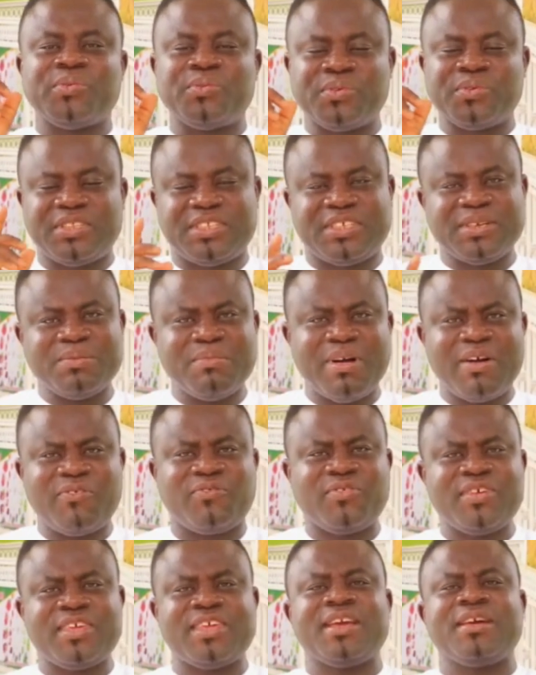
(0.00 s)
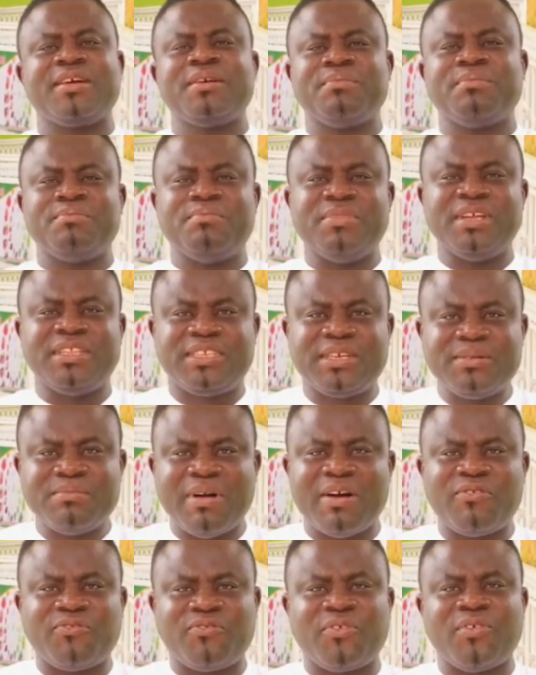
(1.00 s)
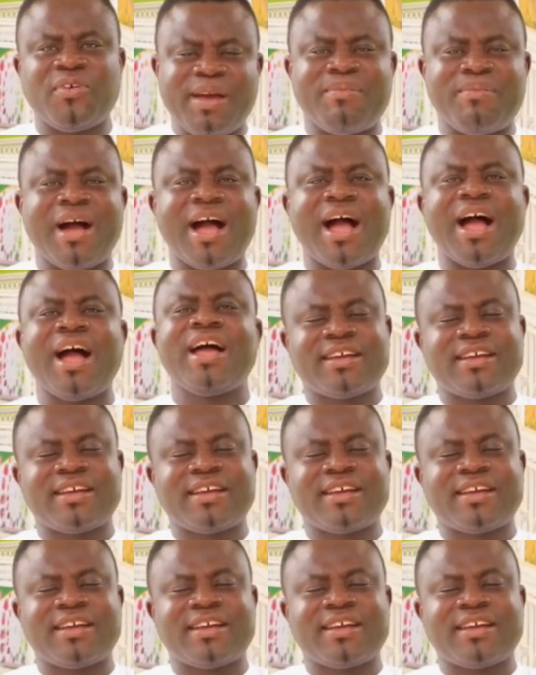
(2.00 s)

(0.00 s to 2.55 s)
would dim off for ye. The Dimafu Eba